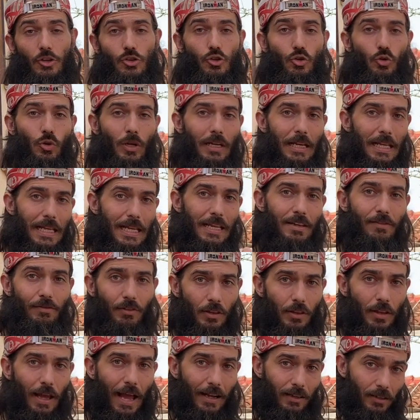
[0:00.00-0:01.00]
You can
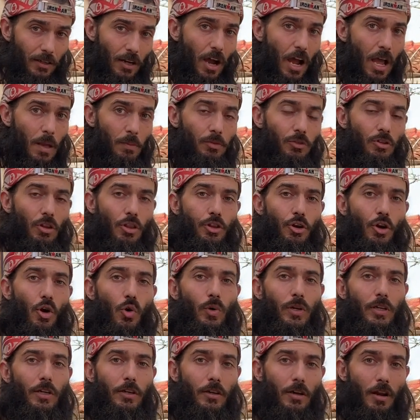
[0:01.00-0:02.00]
even at times
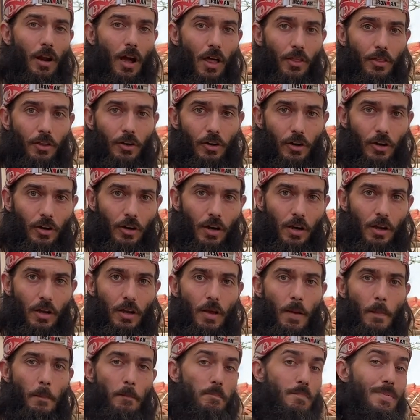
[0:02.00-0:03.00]
throw in another
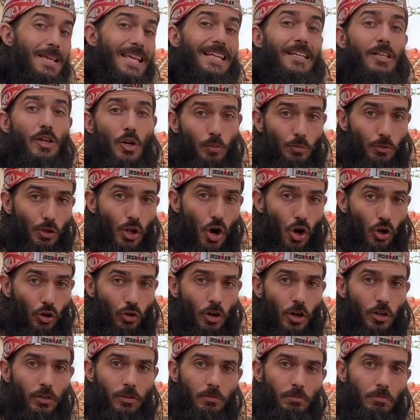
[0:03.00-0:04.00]
medium long
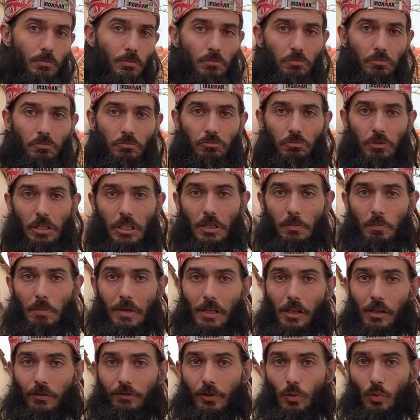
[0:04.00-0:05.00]
run in the
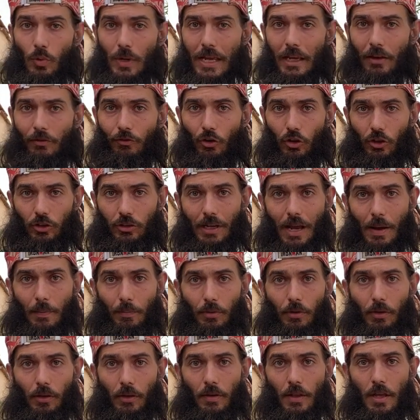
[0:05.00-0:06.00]
middle of the week, for
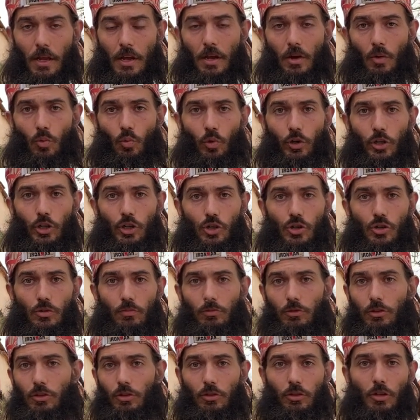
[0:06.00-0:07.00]
example.
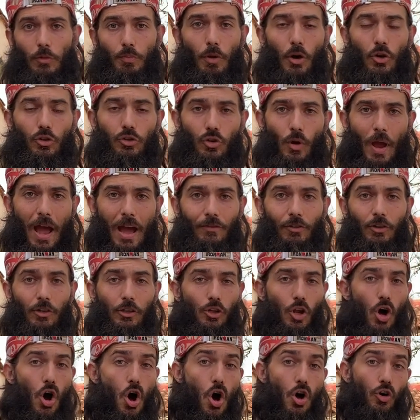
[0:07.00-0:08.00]
So suppose you have a
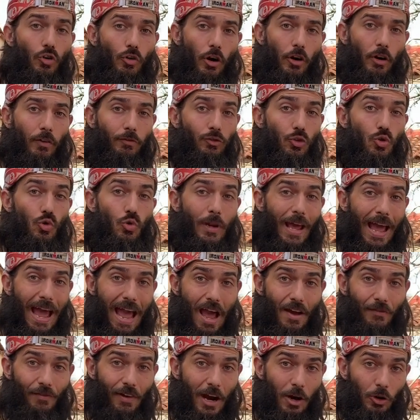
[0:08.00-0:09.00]
long run of
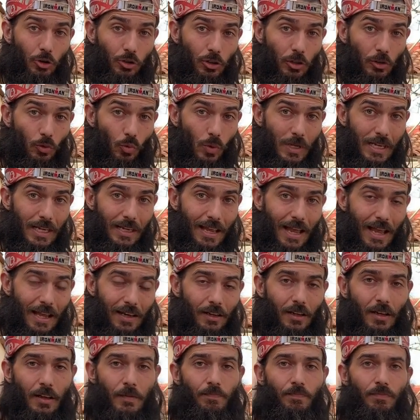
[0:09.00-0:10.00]
2.5 hours on the
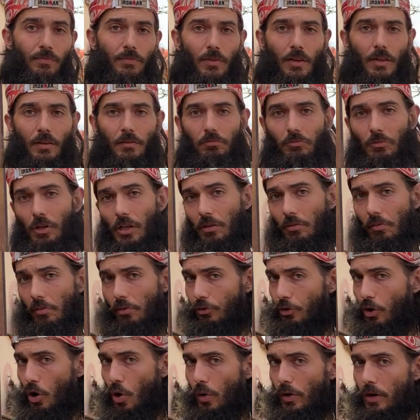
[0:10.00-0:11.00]
weekend, well,
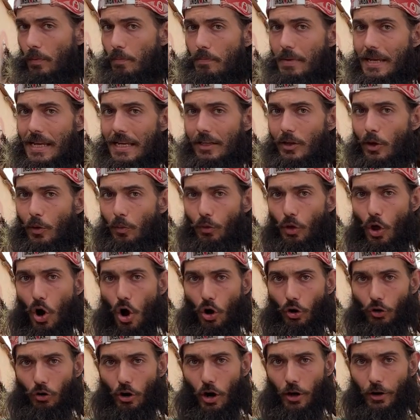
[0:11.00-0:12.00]
throw in a medium
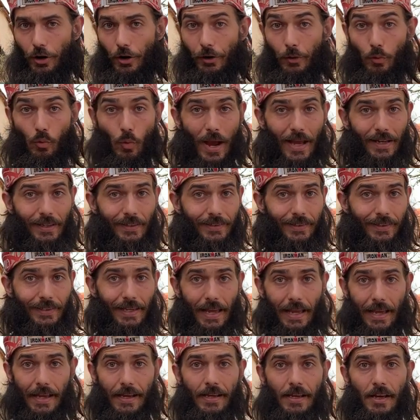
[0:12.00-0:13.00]
long round on a
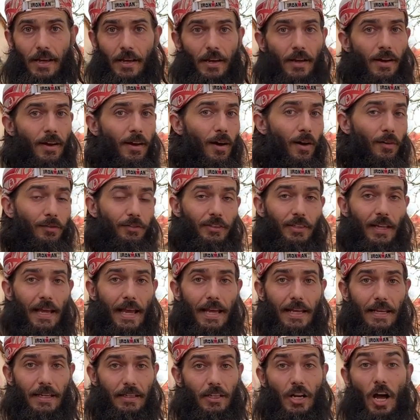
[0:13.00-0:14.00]
Wednesday of
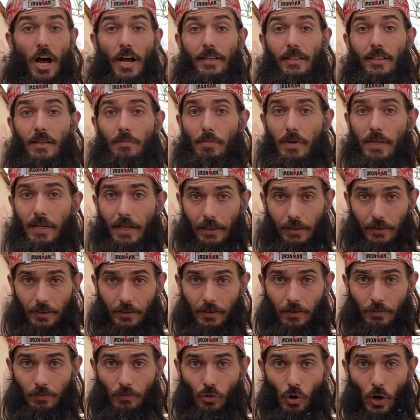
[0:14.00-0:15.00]
say 90
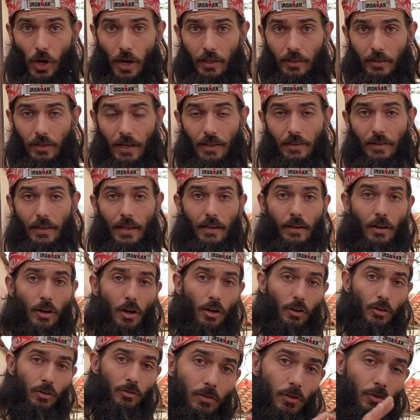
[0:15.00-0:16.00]
minutes, right? And then
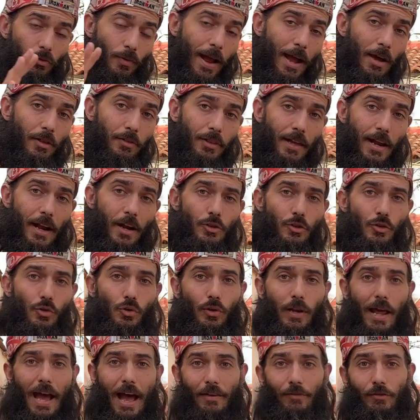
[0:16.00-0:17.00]
around there you
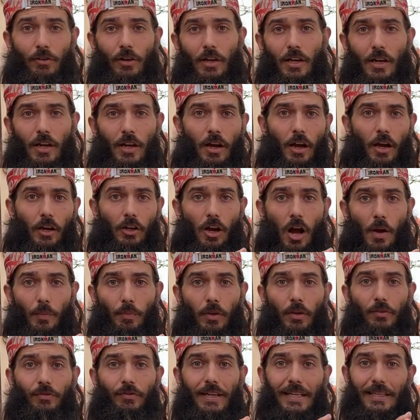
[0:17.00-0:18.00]
could have a
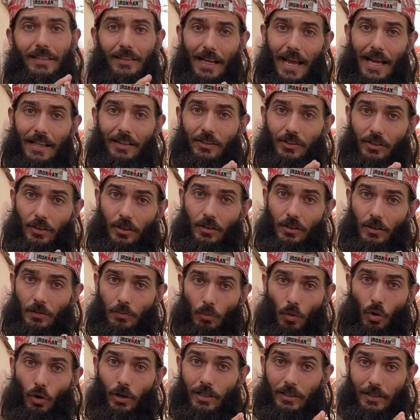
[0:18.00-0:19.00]
couple of
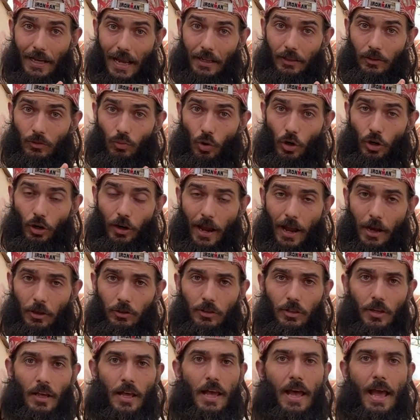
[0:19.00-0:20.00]
more intense
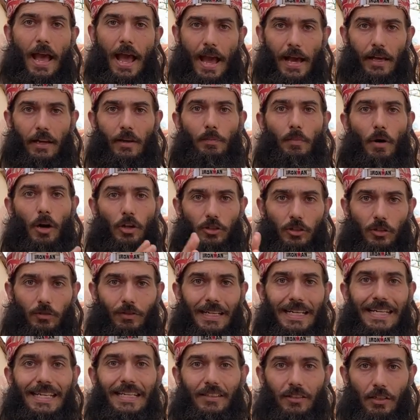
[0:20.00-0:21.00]
workouts and a bunch of
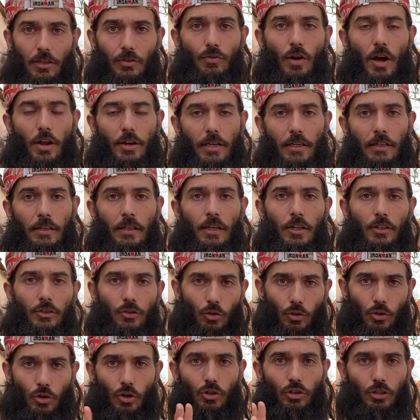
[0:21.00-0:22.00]
easier running
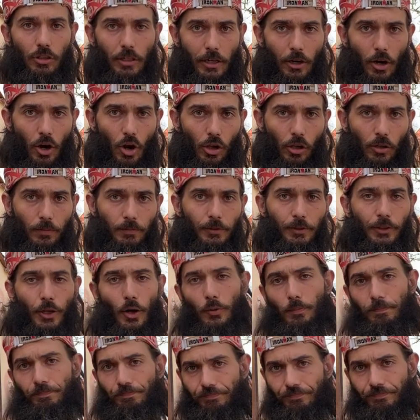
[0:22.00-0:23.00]
to cushion it all.
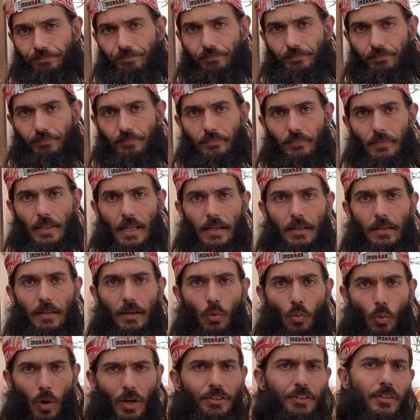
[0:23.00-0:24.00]
So
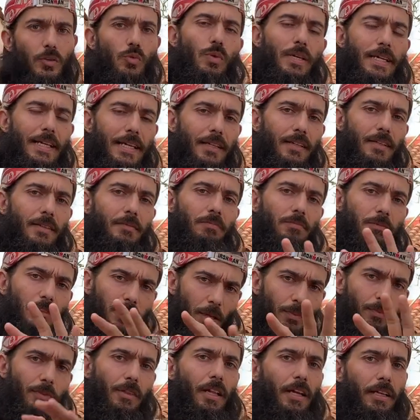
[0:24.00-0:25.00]
once a week,
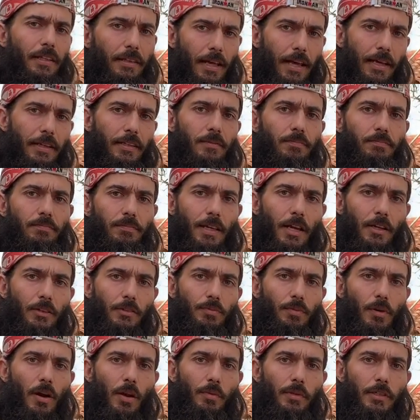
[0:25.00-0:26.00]
something like that,
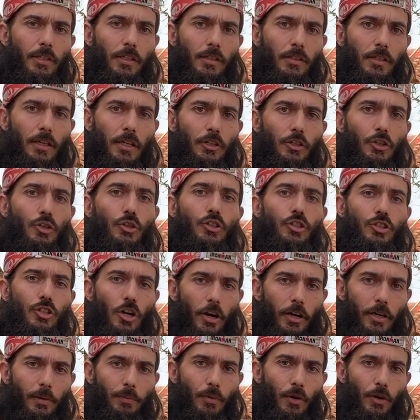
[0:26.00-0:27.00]
that's probably a good
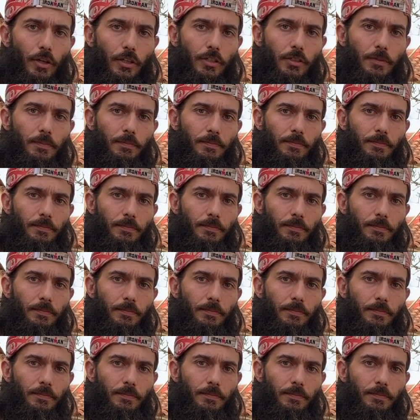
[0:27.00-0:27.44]
starting point.